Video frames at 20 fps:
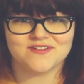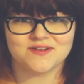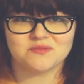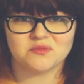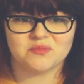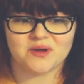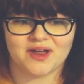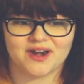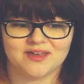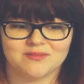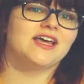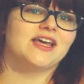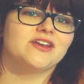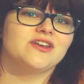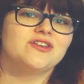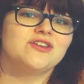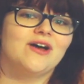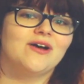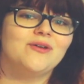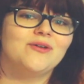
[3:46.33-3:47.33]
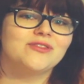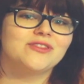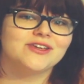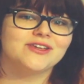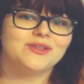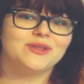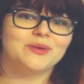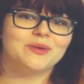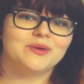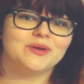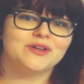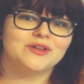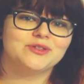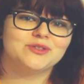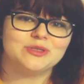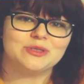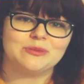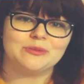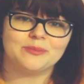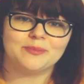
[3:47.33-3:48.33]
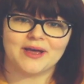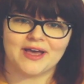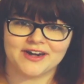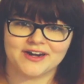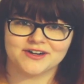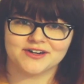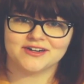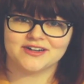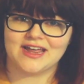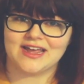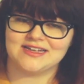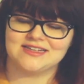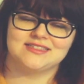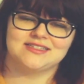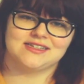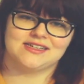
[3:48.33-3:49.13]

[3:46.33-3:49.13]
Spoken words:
up about it, and know that you can do better next